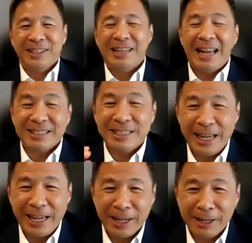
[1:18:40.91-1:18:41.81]
Let's
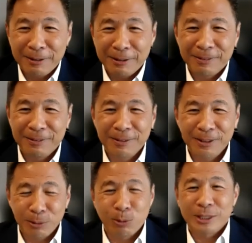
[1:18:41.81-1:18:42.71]
say
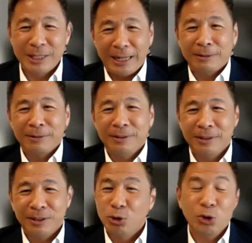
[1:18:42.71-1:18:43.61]
it was that.
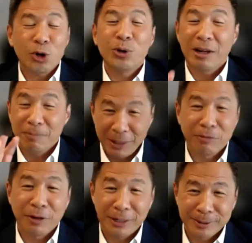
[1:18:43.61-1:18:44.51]
you're not going to have many
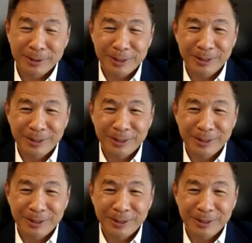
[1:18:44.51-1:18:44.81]
friends.